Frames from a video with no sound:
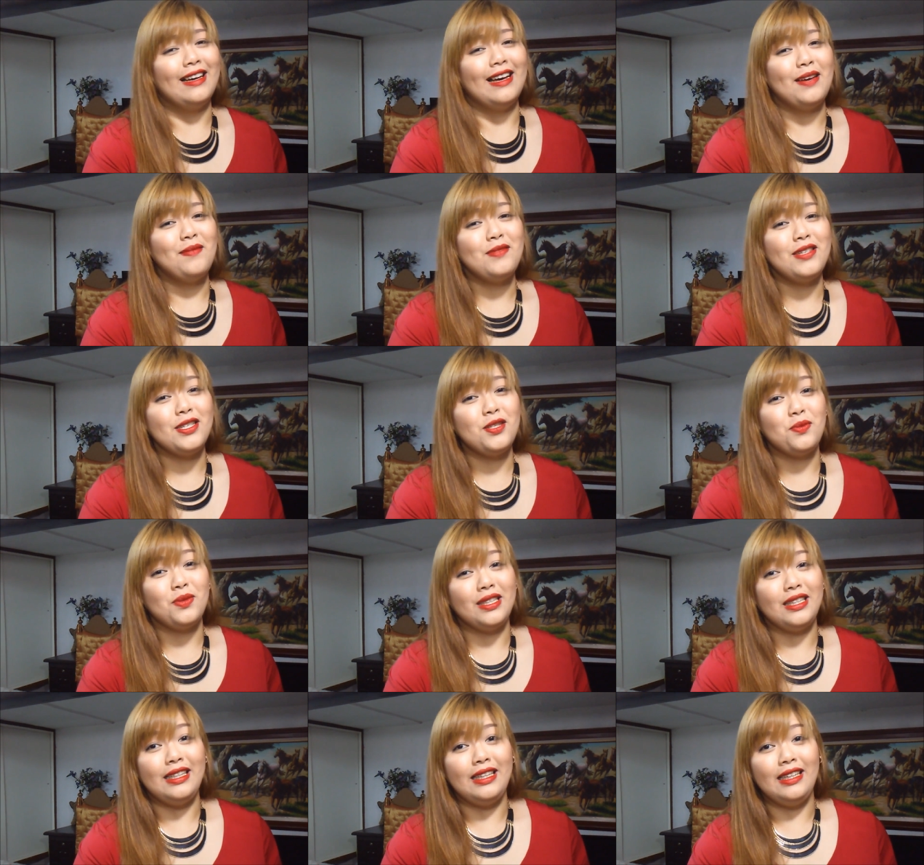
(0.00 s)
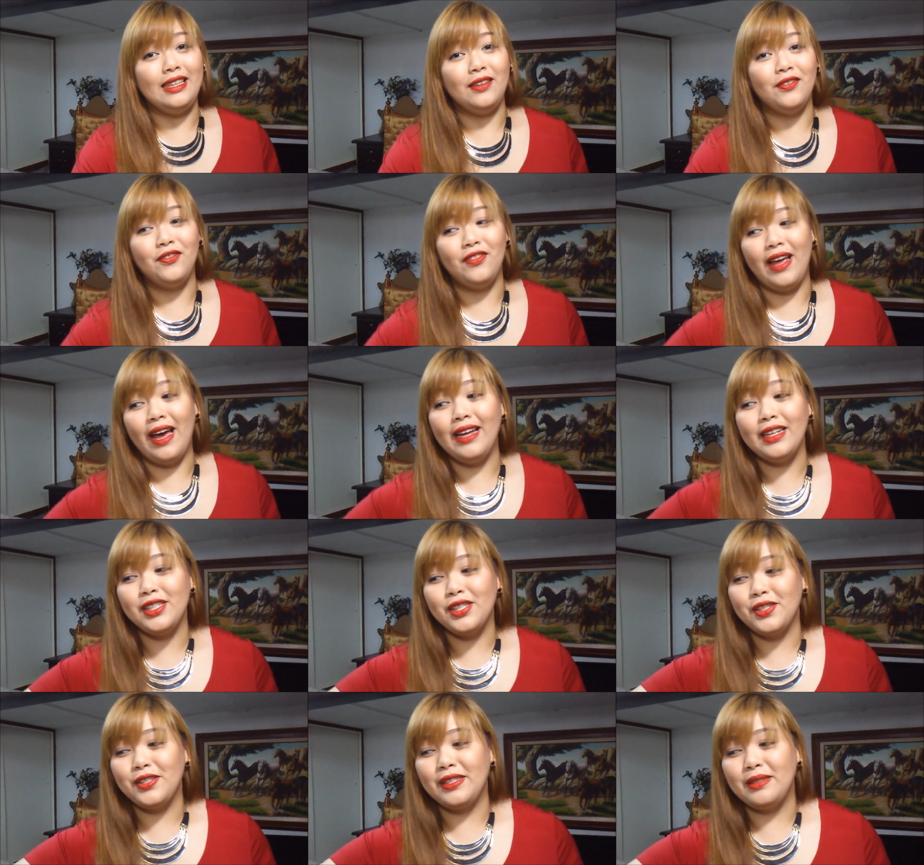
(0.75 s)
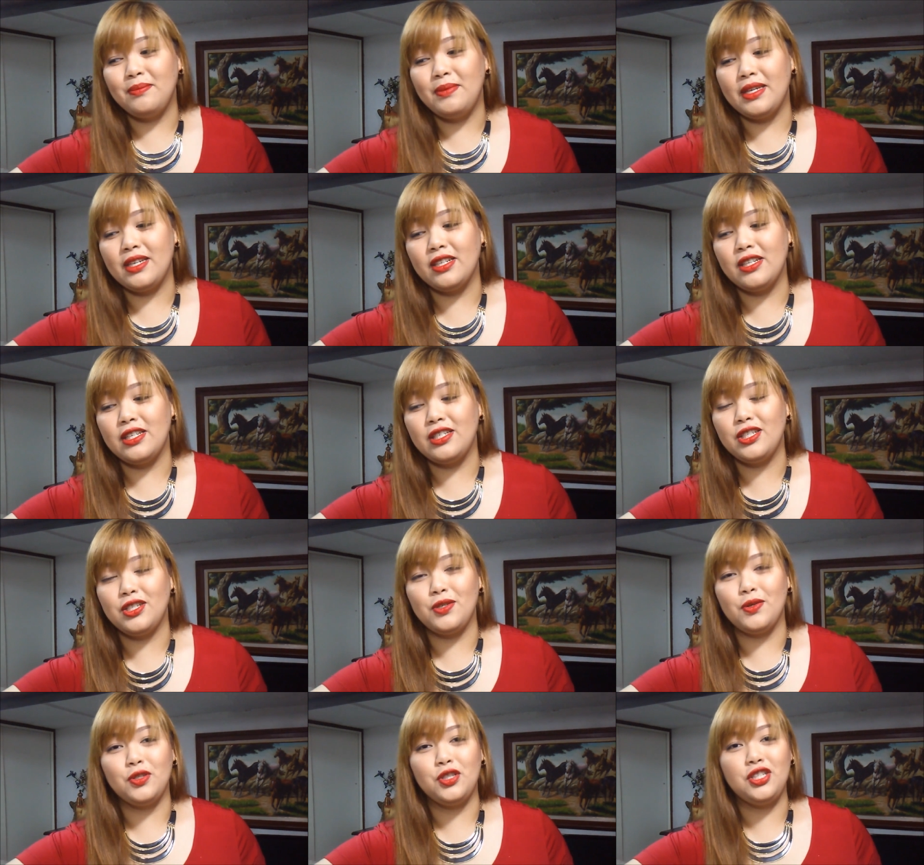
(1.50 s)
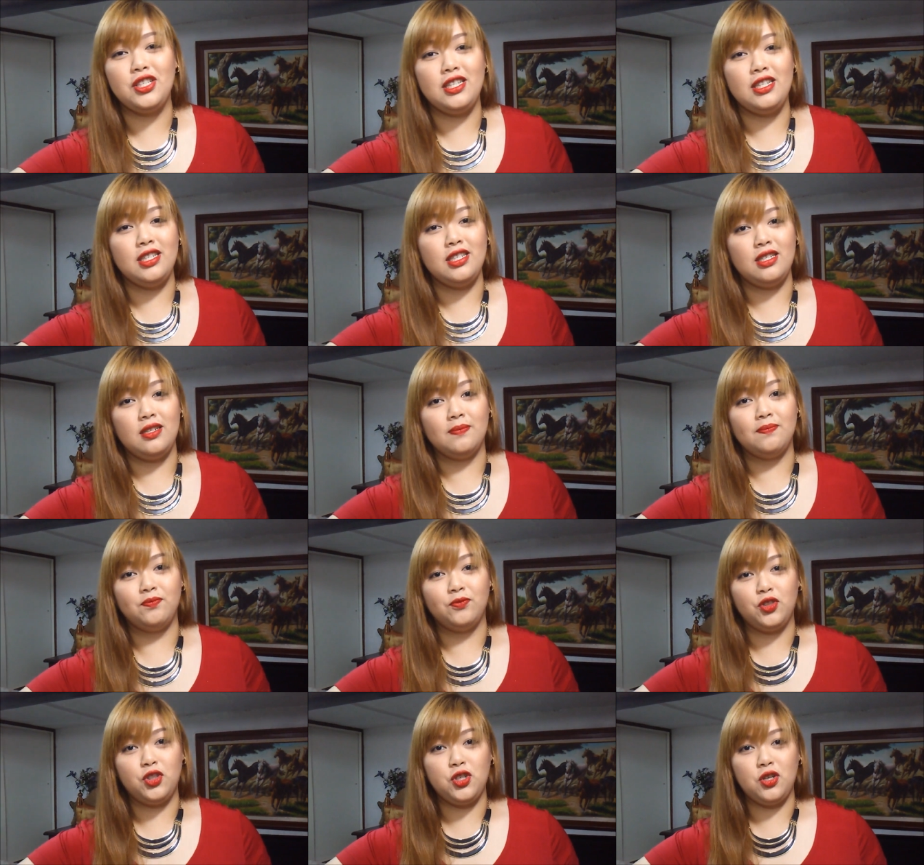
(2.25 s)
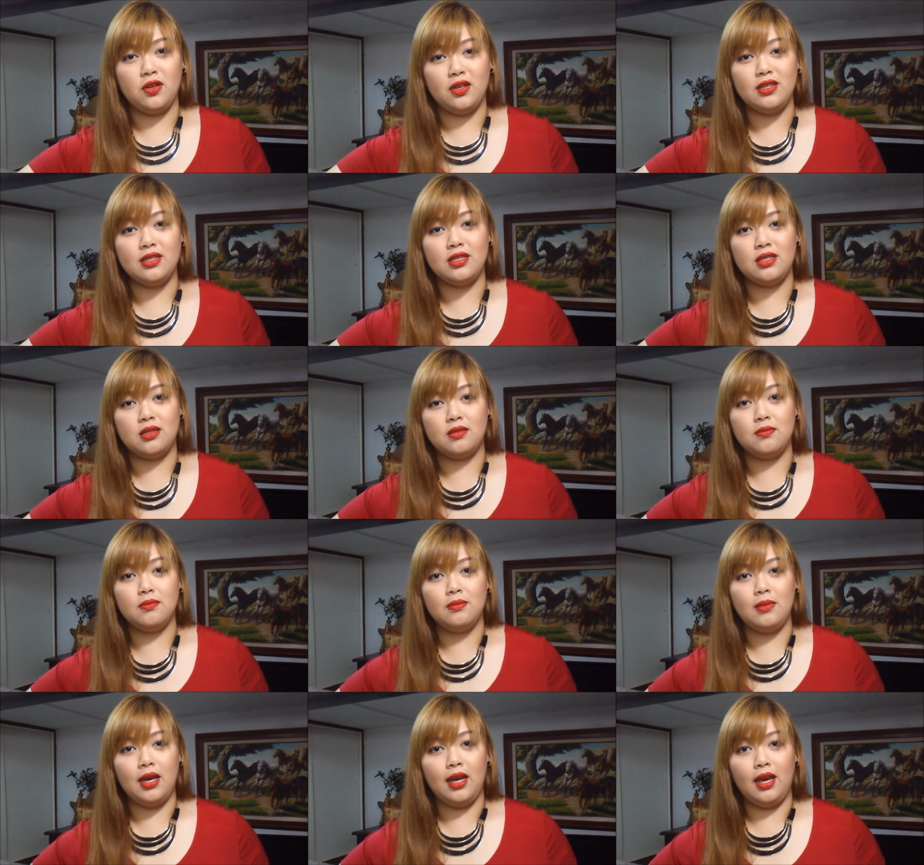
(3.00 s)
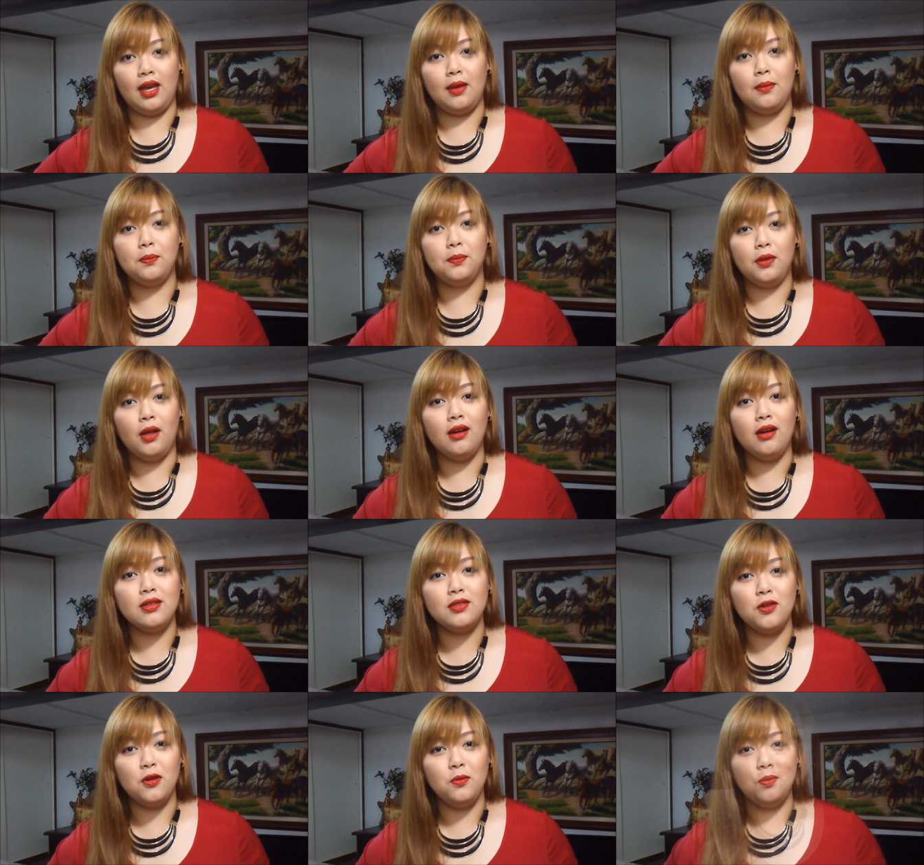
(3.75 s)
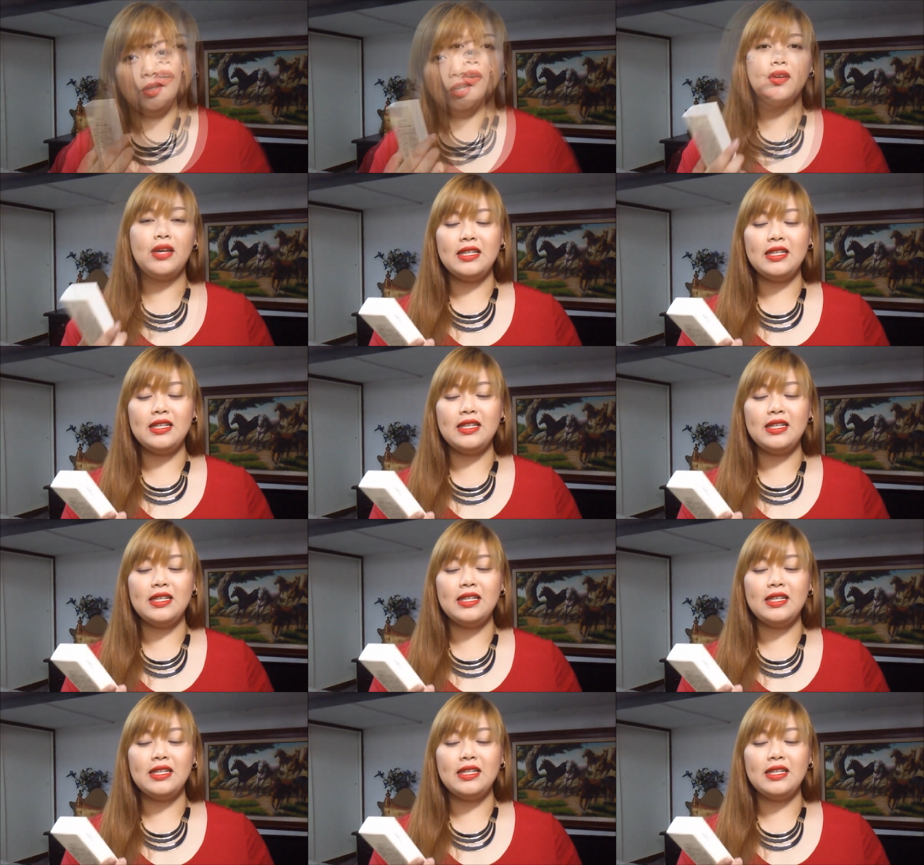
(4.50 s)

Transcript: I'm just really flattered because you know she trusts my blog so much.